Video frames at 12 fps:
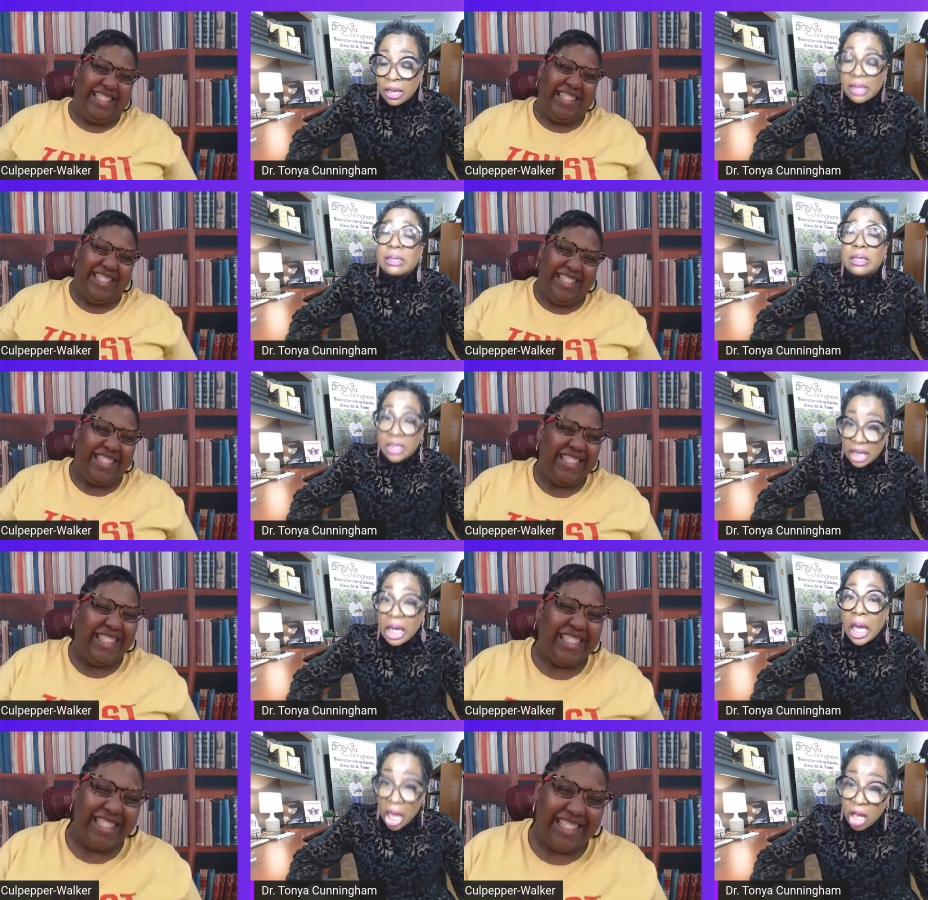Speaker 1: It's
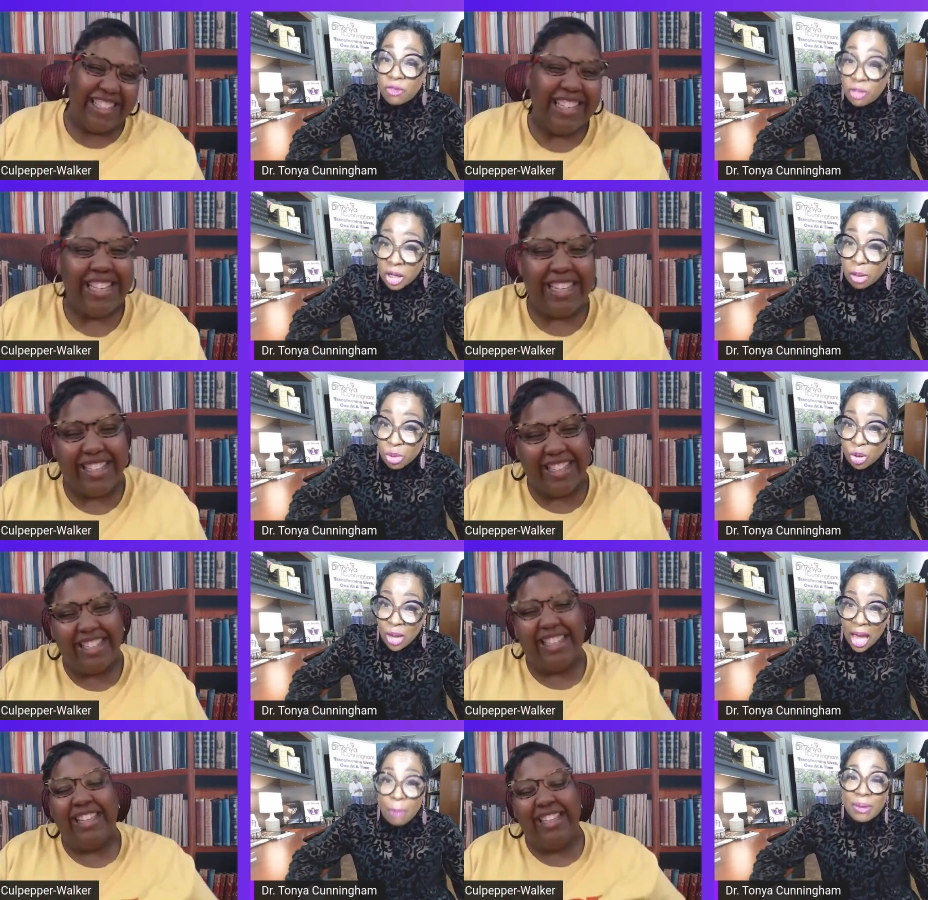
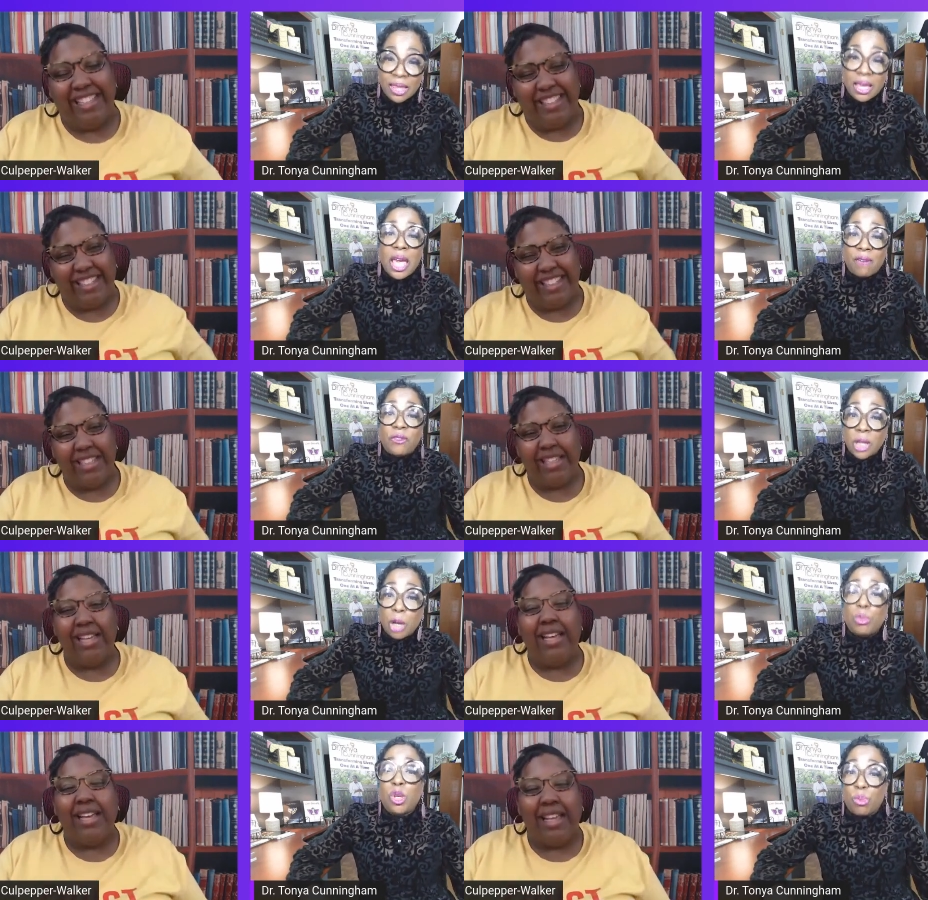DFW. I'm in the
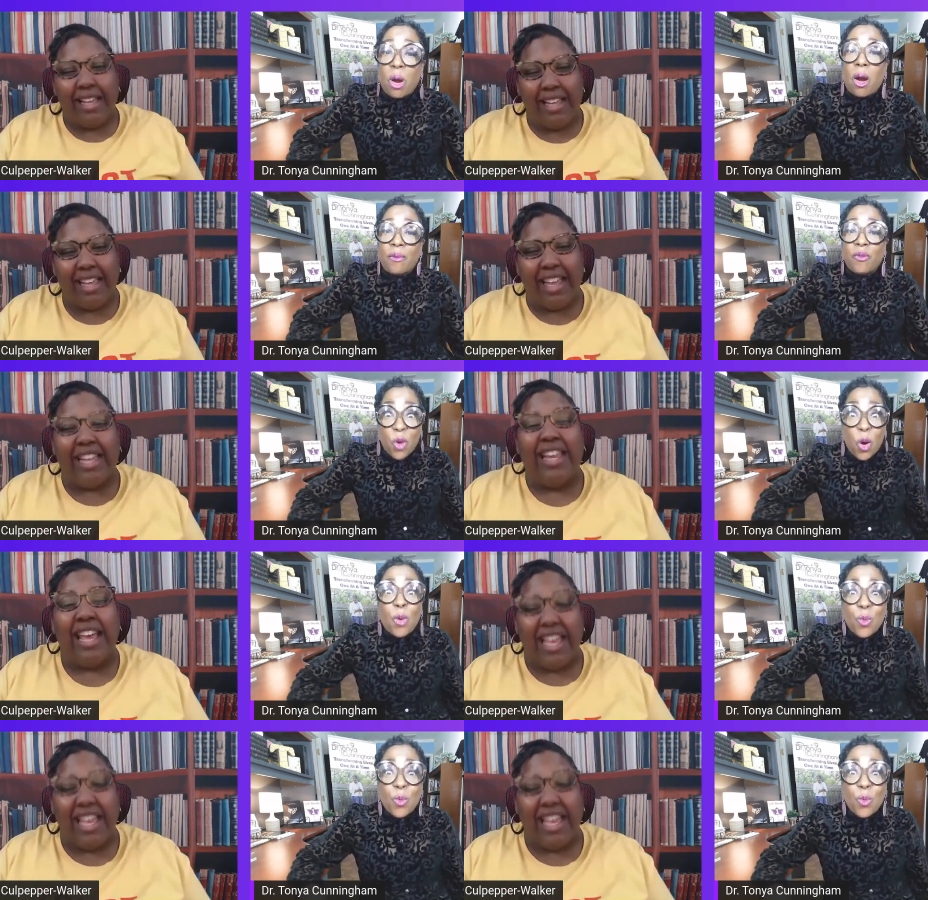FW part. Fort